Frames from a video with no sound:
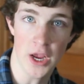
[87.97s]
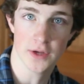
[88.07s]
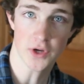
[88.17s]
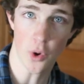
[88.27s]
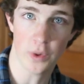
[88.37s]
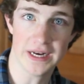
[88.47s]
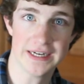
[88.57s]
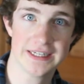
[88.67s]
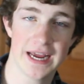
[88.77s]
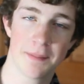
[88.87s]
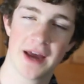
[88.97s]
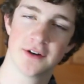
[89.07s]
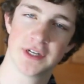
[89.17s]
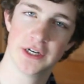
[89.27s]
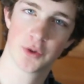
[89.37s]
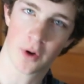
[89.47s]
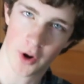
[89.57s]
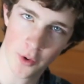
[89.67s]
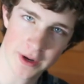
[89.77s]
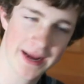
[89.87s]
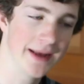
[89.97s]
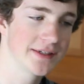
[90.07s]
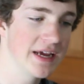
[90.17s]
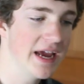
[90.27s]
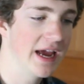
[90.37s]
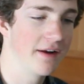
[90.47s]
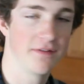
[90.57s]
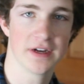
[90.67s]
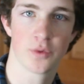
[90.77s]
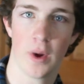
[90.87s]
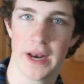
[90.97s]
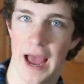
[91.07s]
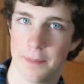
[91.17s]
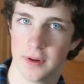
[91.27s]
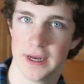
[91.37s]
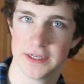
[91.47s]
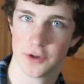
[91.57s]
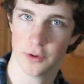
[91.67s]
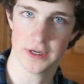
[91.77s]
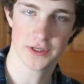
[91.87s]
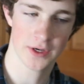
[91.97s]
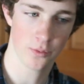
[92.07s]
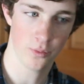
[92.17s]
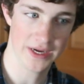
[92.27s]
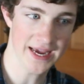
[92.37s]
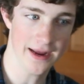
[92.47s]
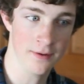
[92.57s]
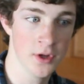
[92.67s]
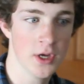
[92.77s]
So we need to take matters into our own hands and fix what Apple has told us we can.